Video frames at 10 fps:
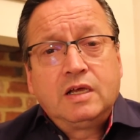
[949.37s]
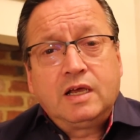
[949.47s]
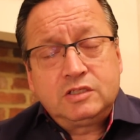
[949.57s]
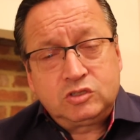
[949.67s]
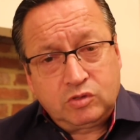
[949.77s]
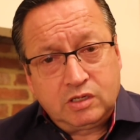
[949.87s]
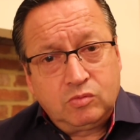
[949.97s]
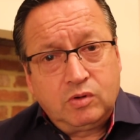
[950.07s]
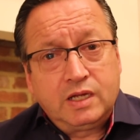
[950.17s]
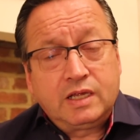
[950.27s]
And straight
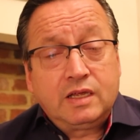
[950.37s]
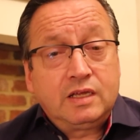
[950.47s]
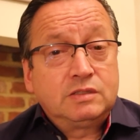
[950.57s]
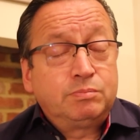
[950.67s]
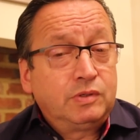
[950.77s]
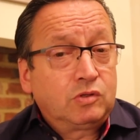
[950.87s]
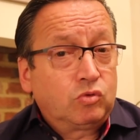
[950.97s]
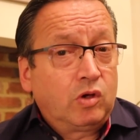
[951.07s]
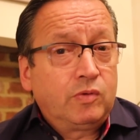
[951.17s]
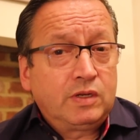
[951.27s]
away, he's
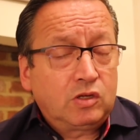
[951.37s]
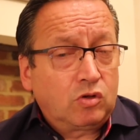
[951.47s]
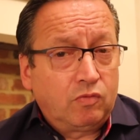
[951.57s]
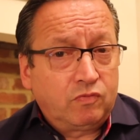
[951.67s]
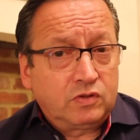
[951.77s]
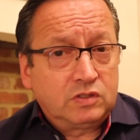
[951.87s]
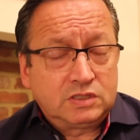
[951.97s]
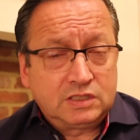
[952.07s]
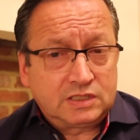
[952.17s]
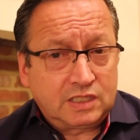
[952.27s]
growing in
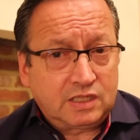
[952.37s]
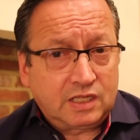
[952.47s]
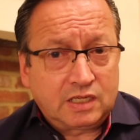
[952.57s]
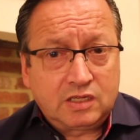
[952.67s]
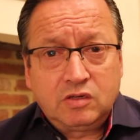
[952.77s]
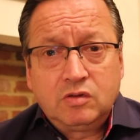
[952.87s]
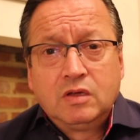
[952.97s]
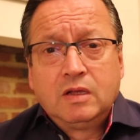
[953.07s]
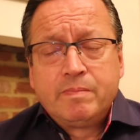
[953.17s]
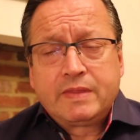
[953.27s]
confidence. He said, thank you.
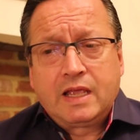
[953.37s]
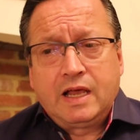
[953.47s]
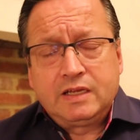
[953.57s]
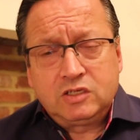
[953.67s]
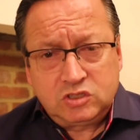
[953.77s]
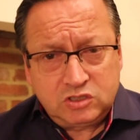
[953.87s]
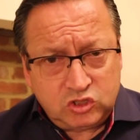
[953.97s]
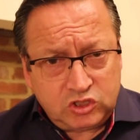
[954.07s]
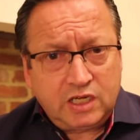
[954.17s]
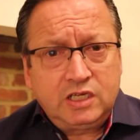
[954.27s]
And it
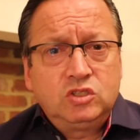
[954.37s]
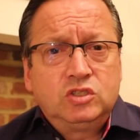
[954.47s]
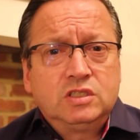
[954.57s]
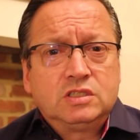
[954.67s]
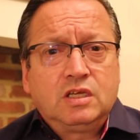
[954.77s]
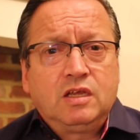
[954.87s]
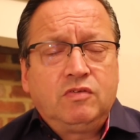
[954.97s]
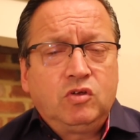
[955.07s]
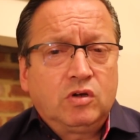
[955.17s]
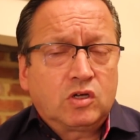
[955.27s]
just changes
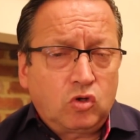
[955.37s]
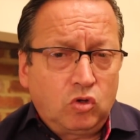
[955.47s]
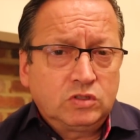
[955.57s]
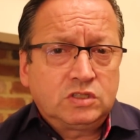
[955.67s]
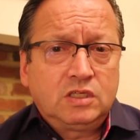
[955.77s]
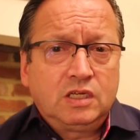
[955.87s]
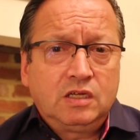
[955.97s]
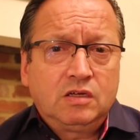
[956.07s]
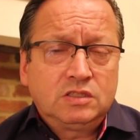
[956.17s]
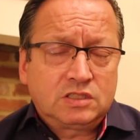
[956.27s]
if you are
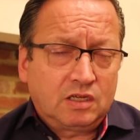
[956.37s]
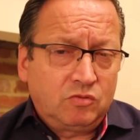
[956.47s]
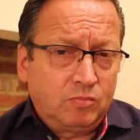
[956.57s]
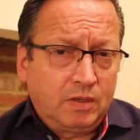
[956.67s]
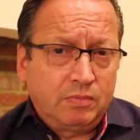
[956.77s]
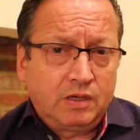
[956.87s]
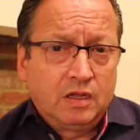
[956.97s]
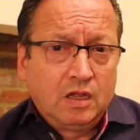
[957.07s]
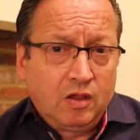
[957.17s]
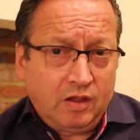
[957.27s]
constantly asking. Remember,
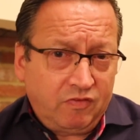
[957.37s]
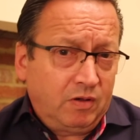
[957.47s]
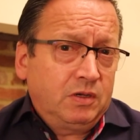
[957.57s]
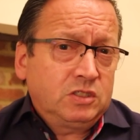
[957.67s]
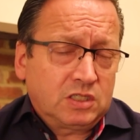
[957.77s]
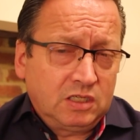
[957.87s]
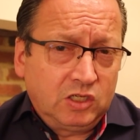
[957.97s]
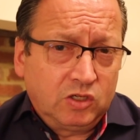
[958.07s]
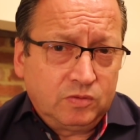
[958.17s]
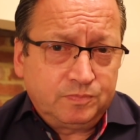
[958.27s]
if I'm asking
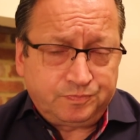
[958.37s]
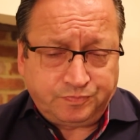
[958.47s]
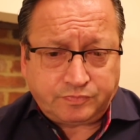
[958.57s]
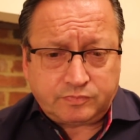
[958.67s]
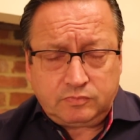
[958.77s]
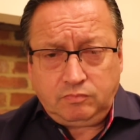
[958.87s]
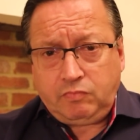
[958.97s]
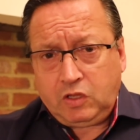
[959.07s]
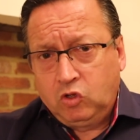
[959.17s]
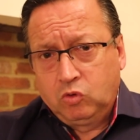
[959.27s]
you,
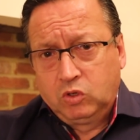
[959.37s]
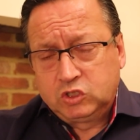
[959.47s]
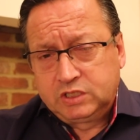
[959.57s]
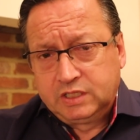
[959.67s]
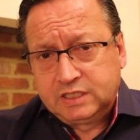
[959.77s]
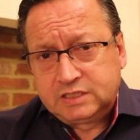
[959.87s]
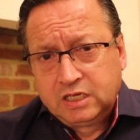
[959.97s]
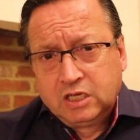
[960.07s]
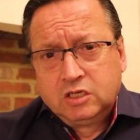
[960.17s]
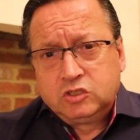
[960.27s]
who are watching this,
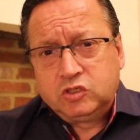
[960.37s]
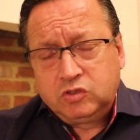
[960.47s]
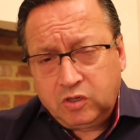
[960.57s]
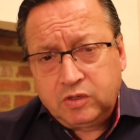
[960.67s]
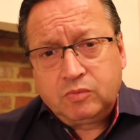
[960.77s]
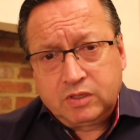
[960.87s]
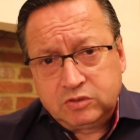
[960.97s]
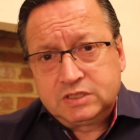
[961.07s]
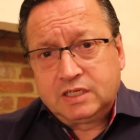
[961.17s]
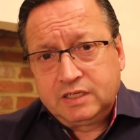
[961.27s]
do you know anyone
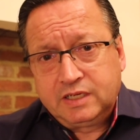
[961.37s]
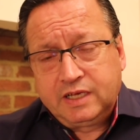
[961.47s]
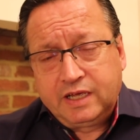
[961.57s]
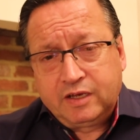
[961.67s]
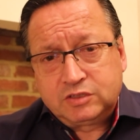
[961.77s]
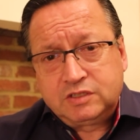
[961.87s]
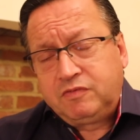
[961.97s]
who's selling their house?